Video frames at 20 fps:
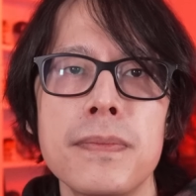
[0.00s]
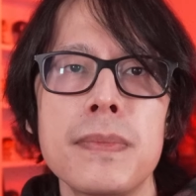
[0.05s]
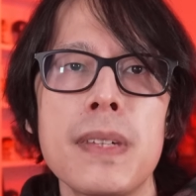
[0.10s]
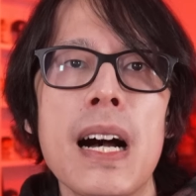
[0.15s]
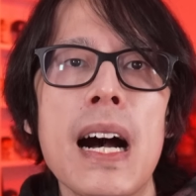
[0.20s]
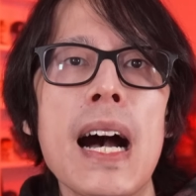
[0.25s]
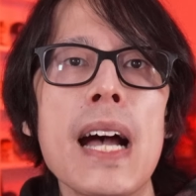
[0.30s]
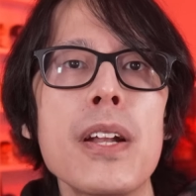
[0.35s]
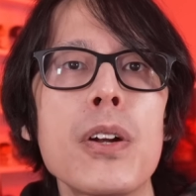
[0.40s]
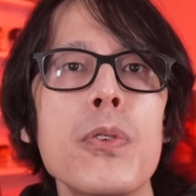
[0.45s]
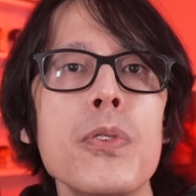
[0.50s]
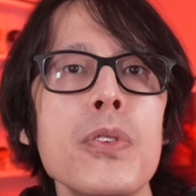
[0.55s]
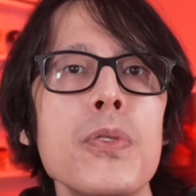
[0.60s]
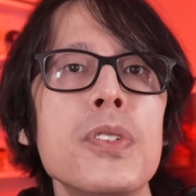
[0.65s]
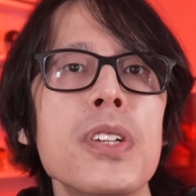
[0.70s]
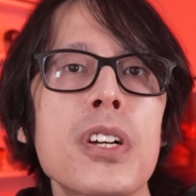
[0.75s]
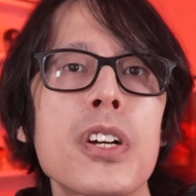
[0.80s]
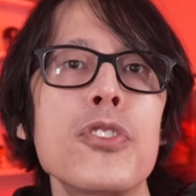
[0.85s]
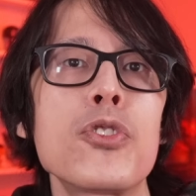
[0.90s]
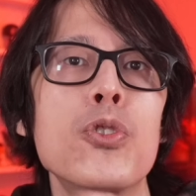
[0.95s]
I don't use
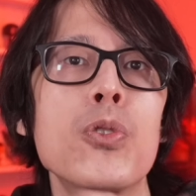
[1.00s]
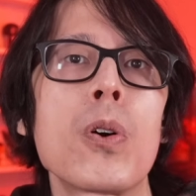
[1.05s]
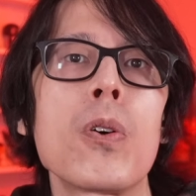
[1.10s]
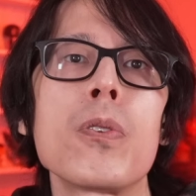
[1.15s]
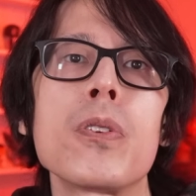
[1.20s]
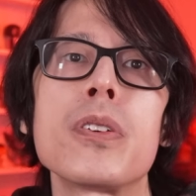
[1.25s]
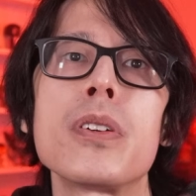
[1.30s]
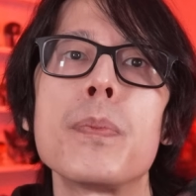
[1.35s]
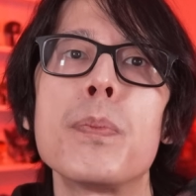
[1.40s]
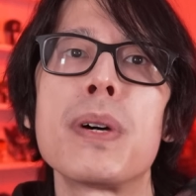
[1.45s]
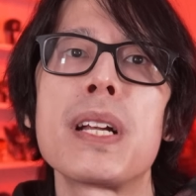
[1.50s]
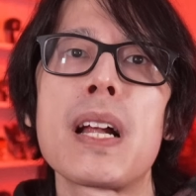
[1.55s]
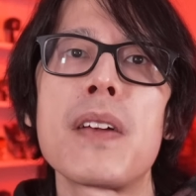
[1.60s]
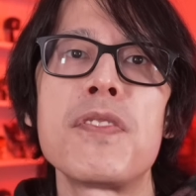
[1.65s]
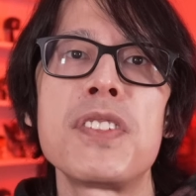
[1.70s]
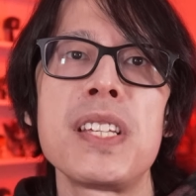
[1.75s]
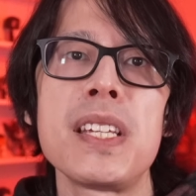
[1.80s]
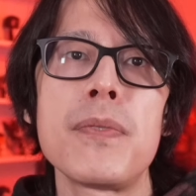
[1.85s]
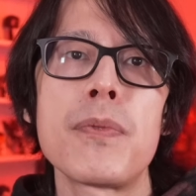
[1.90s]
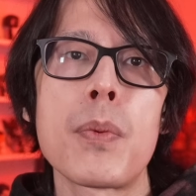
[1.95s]
a controller, but I've
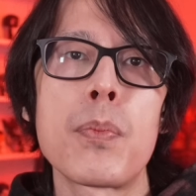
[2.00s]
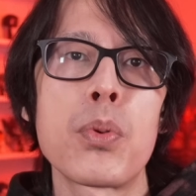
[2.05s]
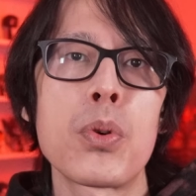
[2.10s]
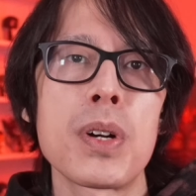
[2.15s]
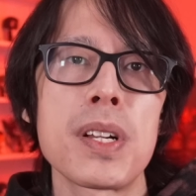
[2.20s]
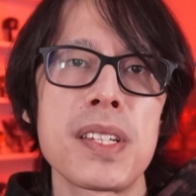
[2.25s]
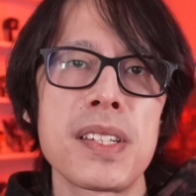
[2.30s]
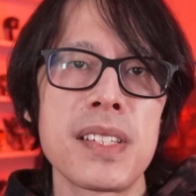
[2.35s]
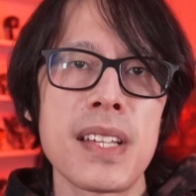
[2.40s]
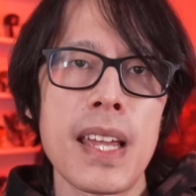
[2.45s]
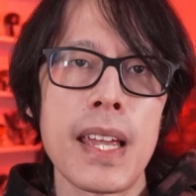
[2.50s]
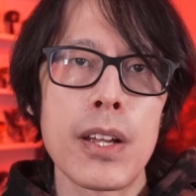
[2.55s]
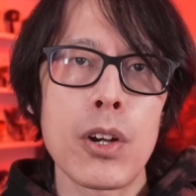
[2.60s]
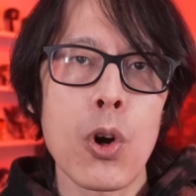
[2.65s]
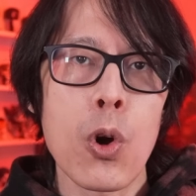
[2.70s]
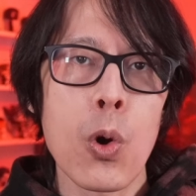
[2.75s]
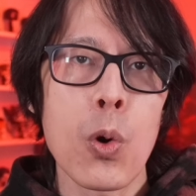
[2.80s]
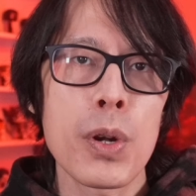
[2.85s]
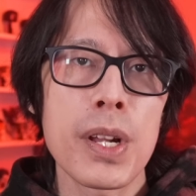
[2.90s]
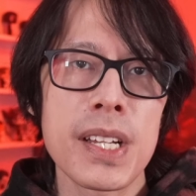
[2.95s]
seen reports saying
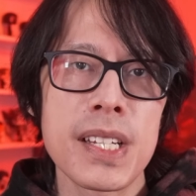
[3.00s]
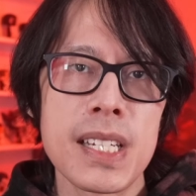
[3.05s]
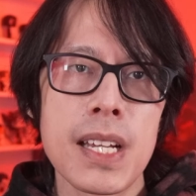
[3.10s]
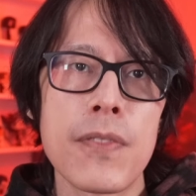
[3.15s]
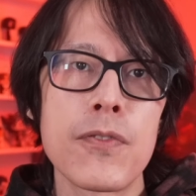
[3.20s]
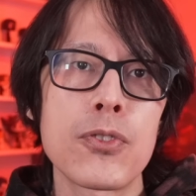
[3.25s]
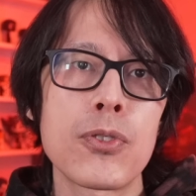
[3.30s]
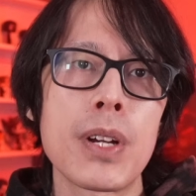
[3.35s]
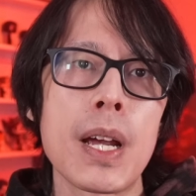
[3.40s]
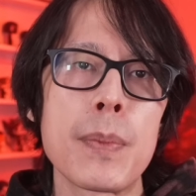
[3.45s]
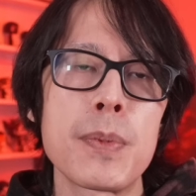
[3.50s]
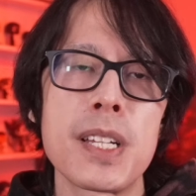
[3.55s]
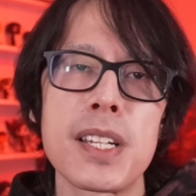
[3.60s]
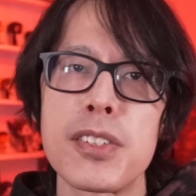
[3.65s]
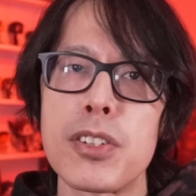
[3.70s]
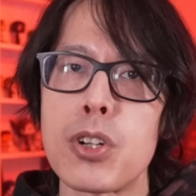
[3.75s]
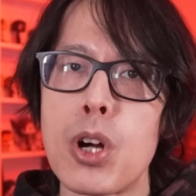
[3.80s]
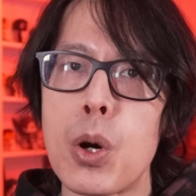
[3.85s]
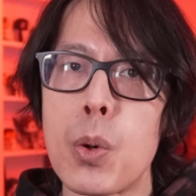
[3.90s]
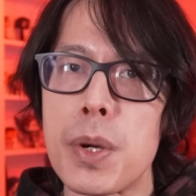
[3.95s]
holding Death Trap
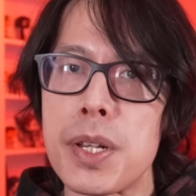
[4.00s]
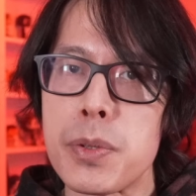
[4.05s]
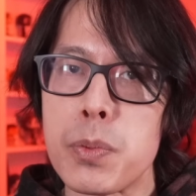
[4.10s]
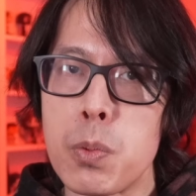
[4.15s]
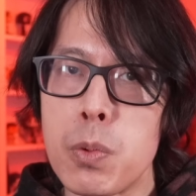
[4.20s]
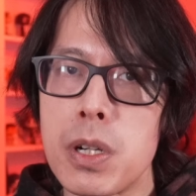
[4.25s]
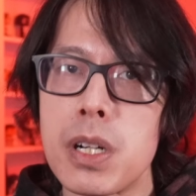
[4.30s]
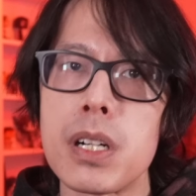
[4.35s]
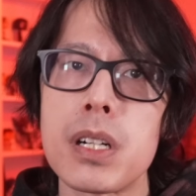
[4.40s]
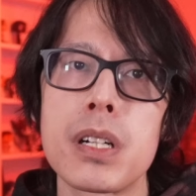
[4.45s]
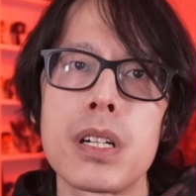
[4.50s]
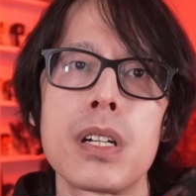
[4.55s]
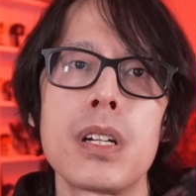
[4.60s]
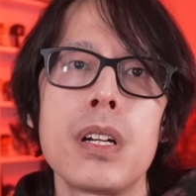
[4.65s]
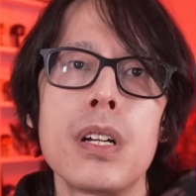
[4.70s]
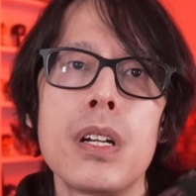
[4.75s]
doesn't always work.